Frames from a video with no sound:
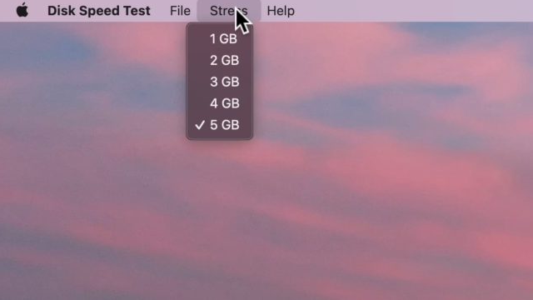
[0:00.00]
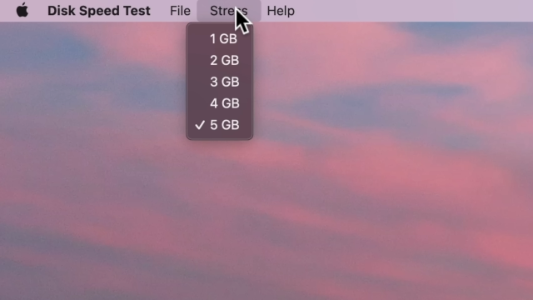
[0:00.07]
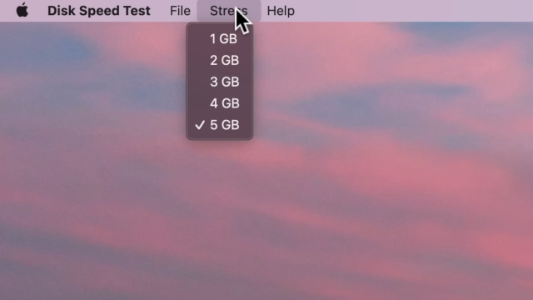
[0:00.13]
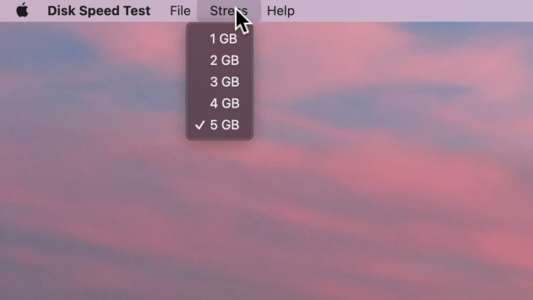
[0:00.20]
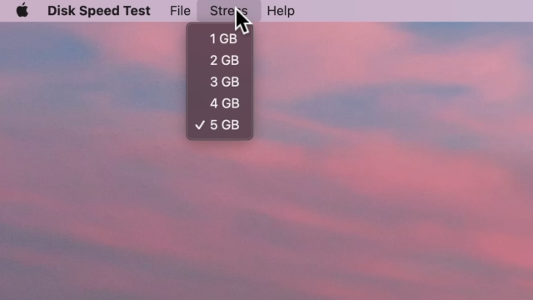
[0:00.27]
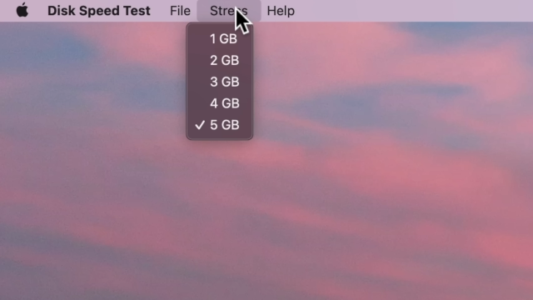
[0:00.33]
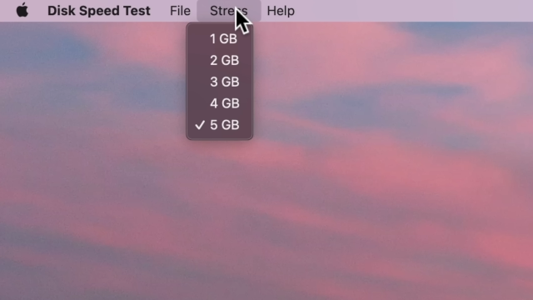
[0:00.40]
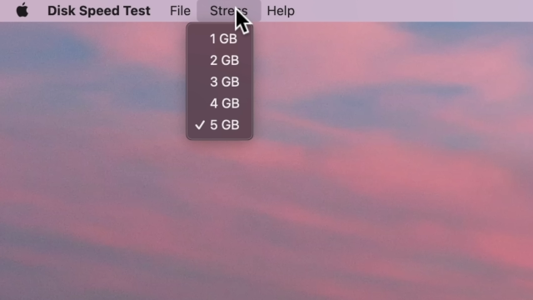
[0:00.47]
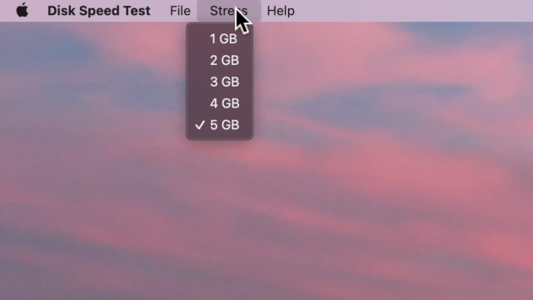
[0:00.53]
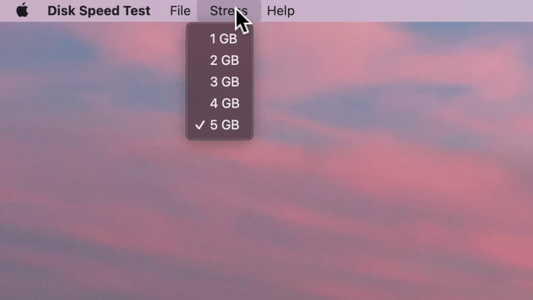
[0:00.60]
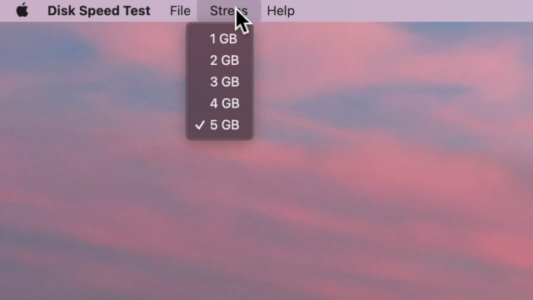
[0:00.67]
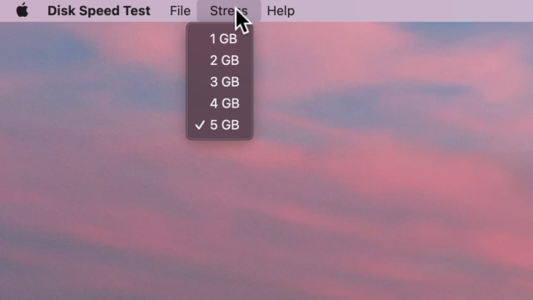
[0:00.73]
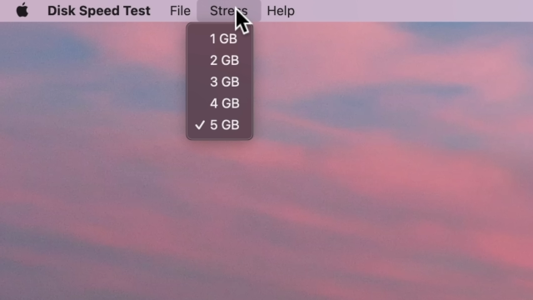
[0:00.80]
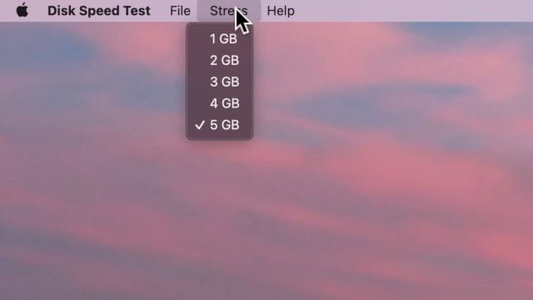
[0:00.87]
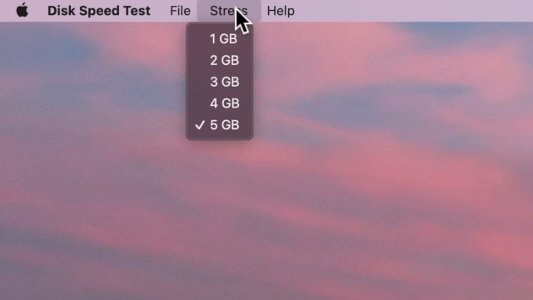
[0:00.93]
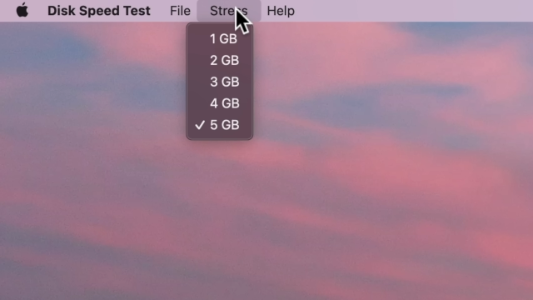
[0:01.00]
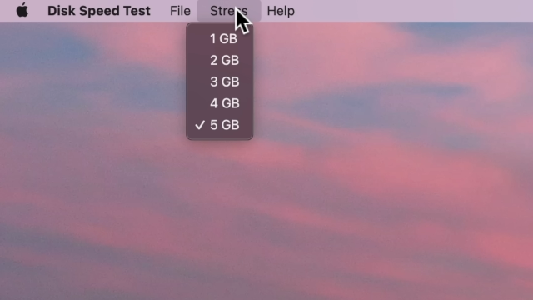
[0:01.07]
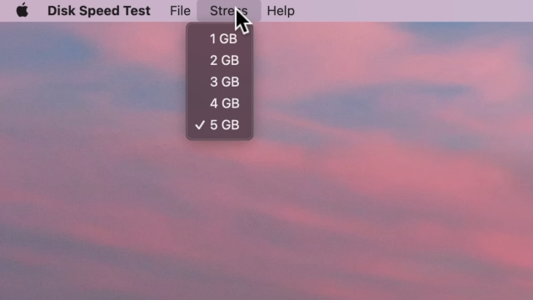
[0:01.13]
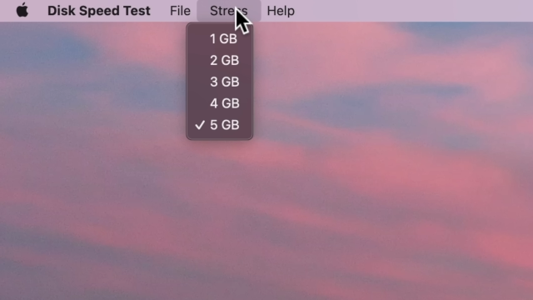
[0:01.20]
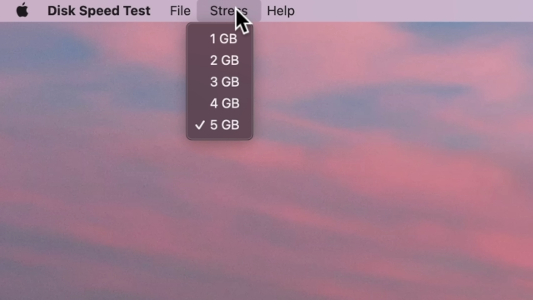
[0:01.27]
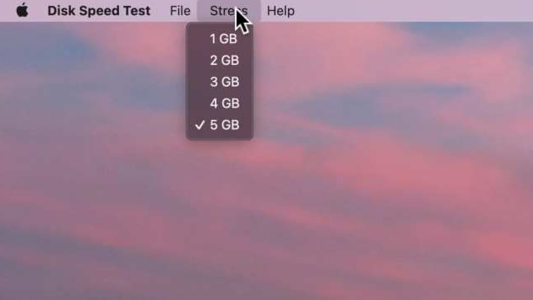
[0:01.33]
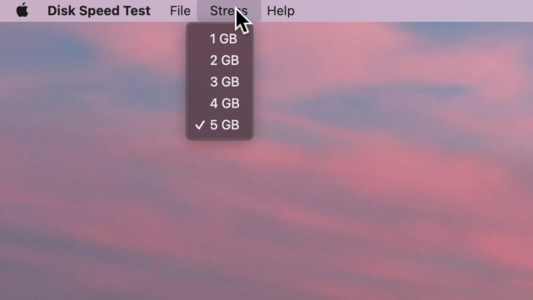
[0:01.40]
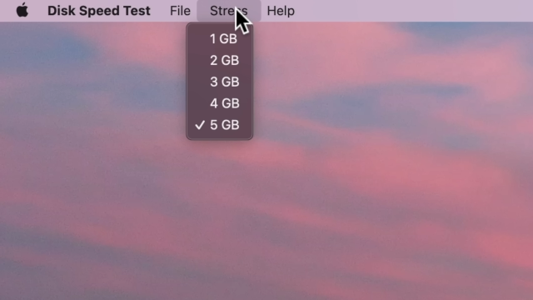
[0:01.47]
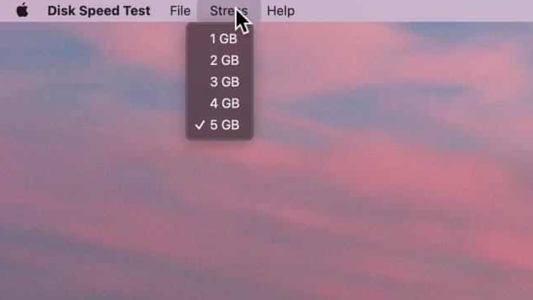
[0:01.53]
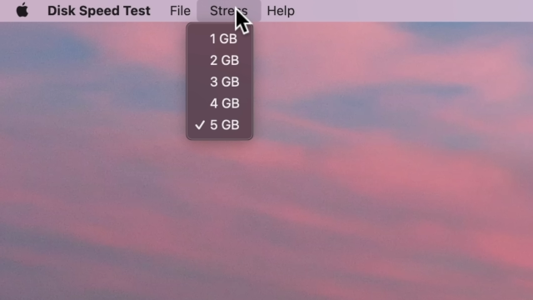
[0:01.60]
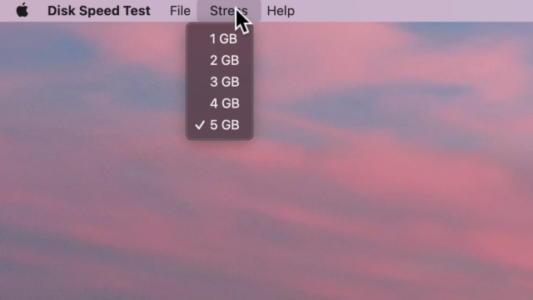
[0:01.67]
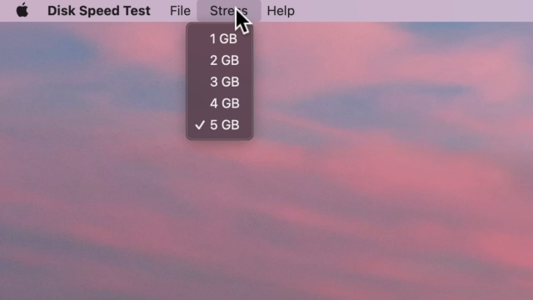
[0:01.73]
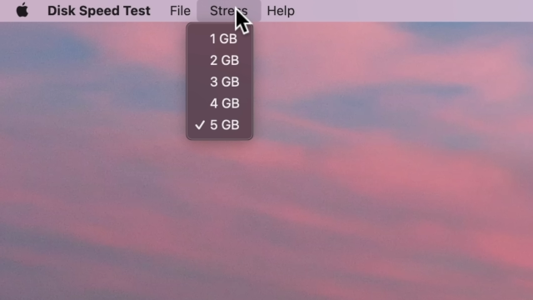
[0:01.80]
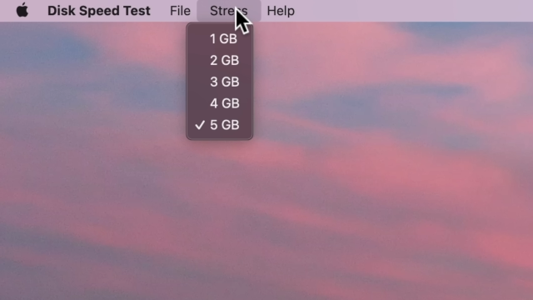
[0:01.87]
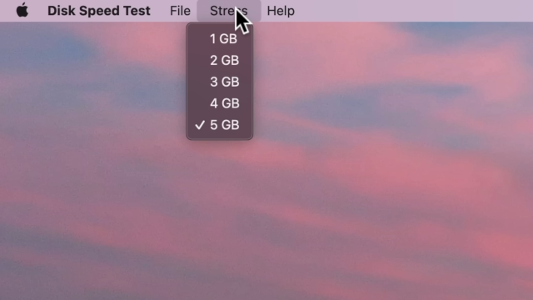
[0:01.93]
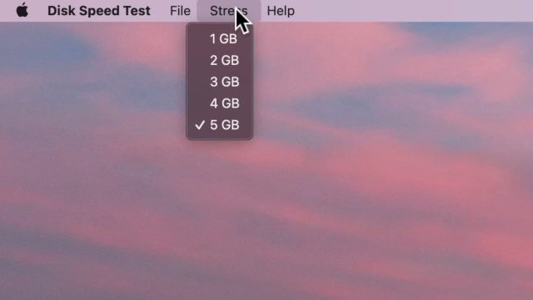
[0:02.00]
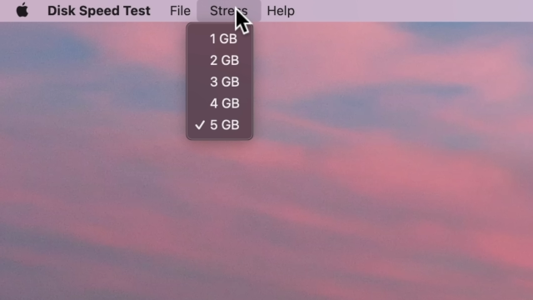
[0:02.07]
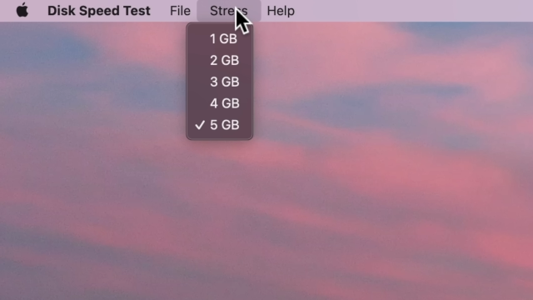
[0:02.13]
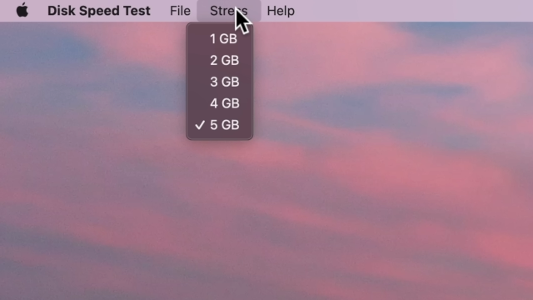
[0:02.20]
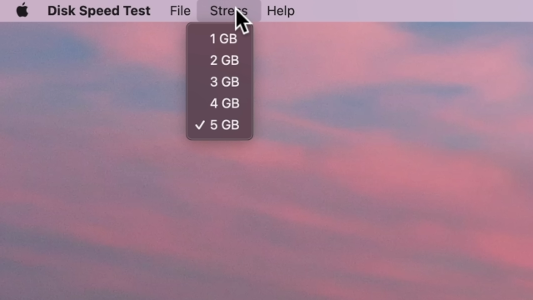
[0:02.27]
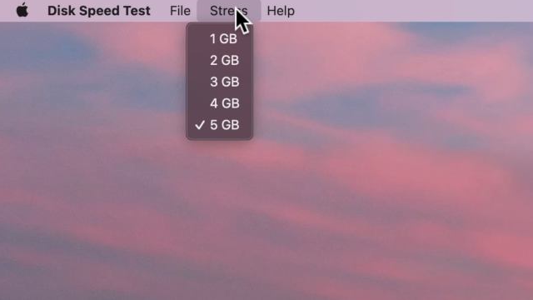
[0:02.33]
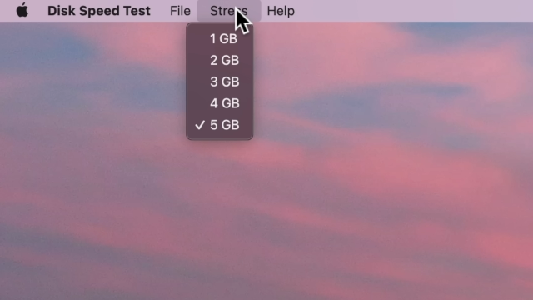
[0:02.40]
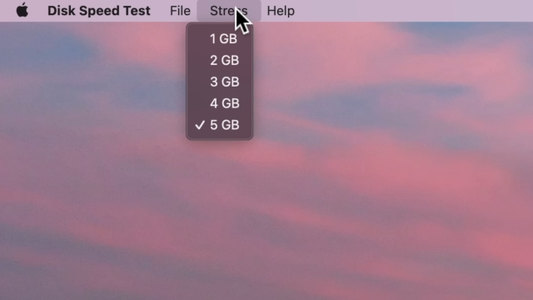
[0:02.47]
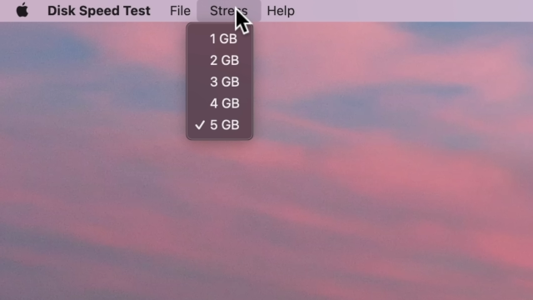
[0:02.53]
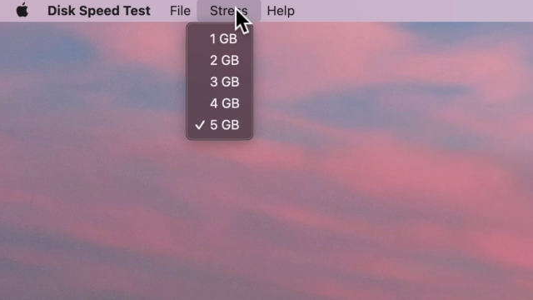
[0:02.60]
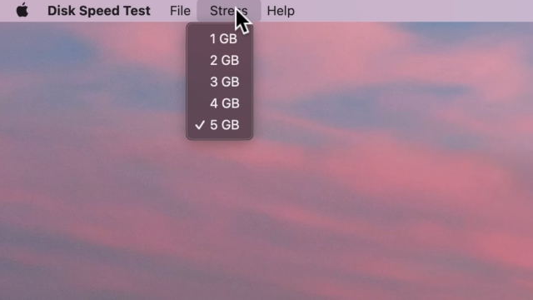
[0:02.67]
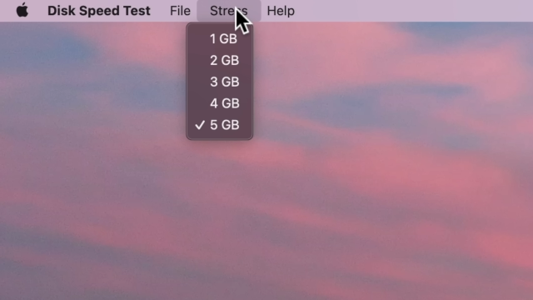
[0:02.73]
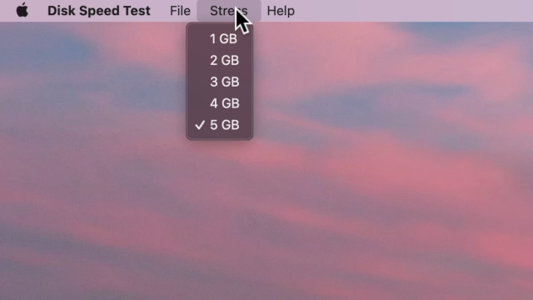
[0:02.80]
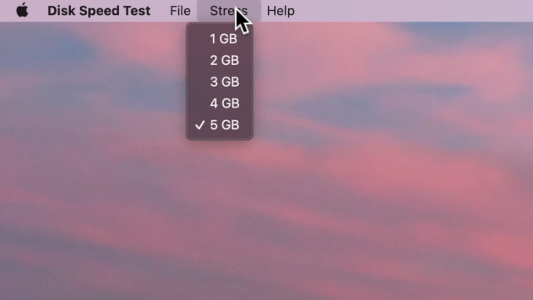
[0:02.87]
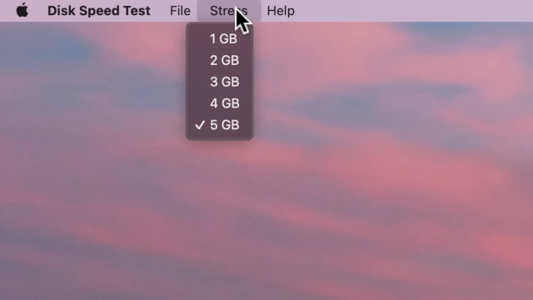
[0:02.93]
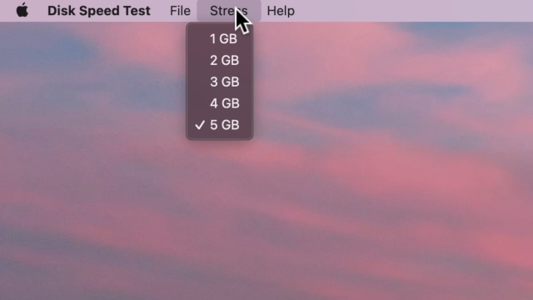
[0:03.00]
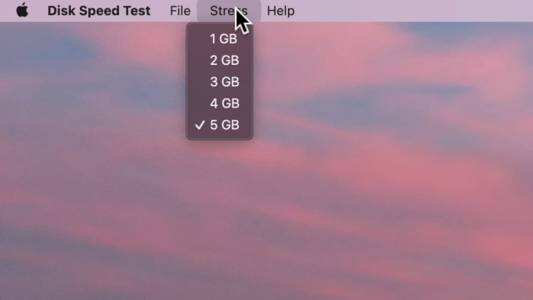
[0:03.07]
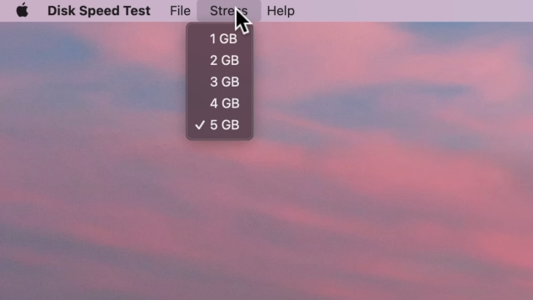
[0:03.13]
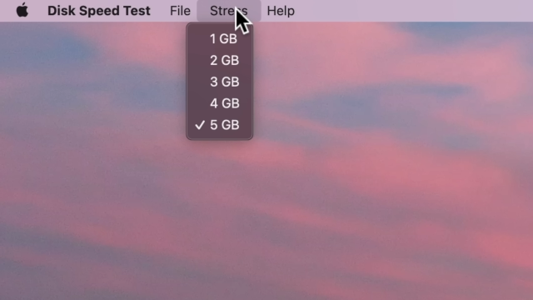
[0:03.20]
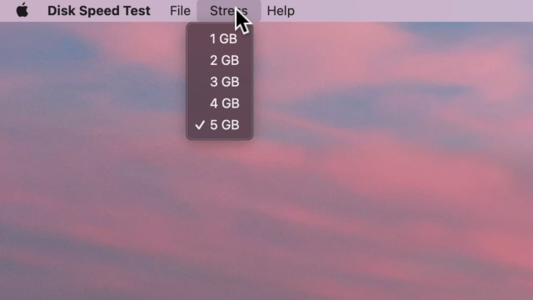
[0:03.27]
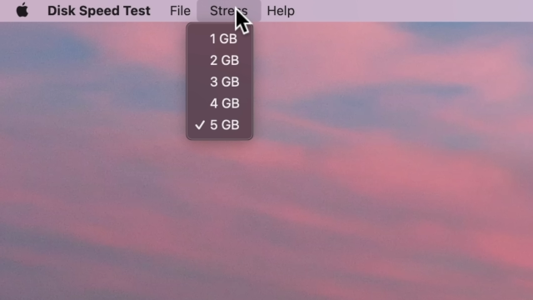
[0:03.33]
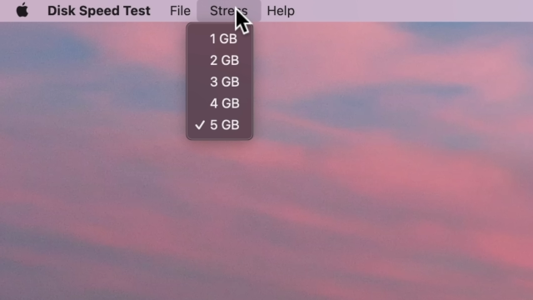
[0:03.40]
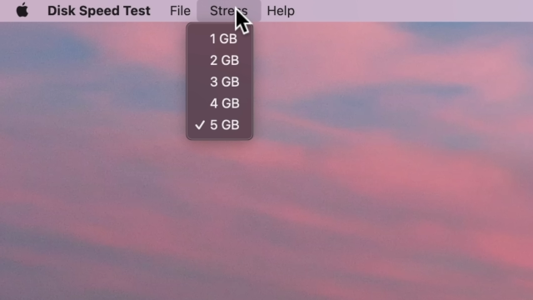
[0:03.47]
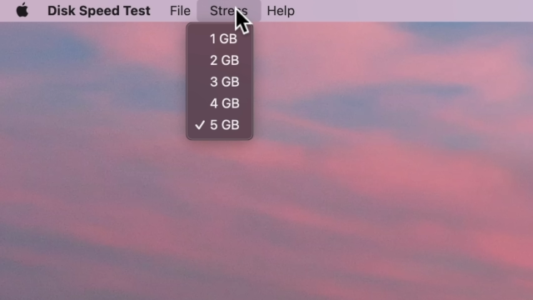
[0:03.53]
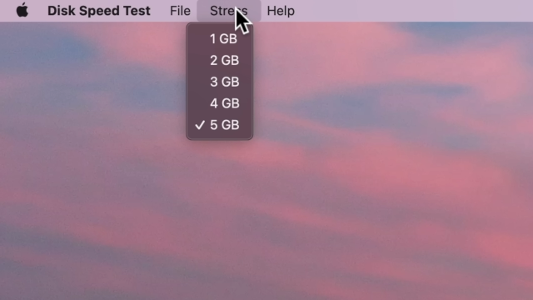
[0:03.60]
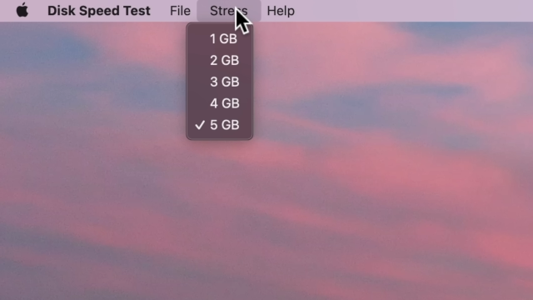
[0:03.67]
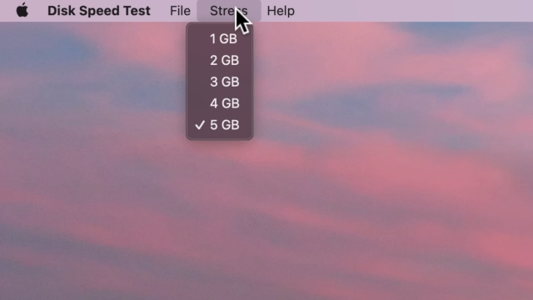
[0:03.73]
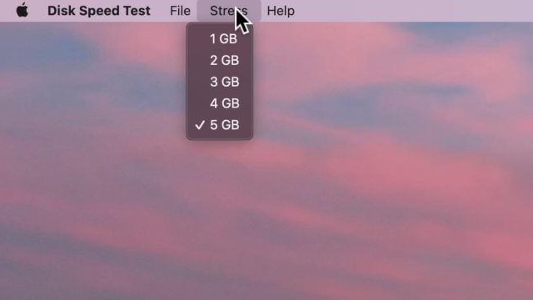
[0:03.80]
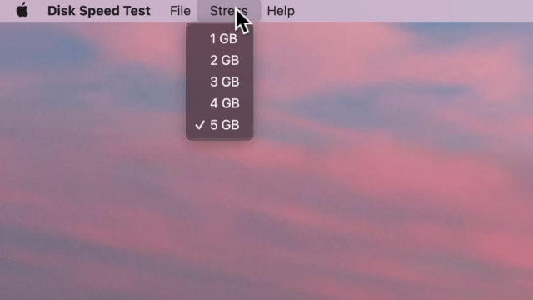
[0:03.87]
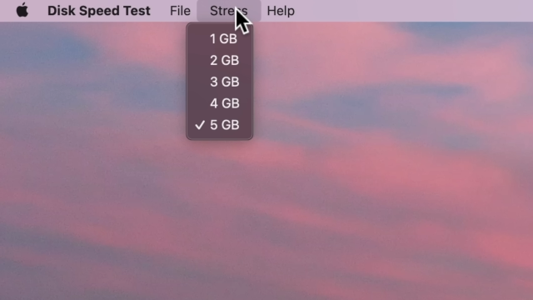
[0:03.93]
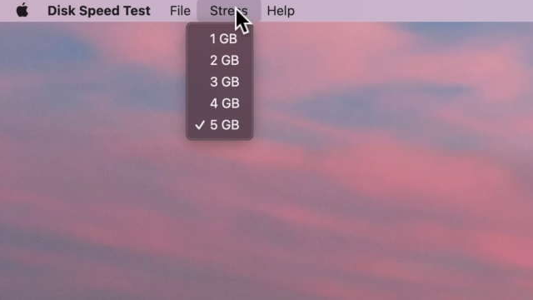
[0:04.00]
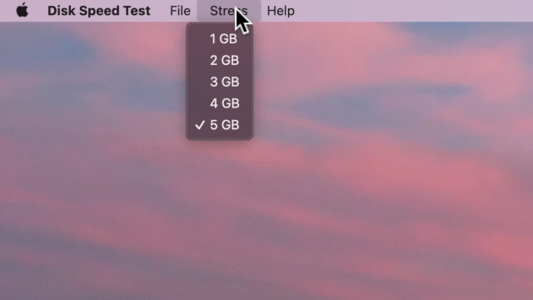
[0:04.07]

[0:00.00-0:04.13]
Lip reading: Nobody's mouth can be seen.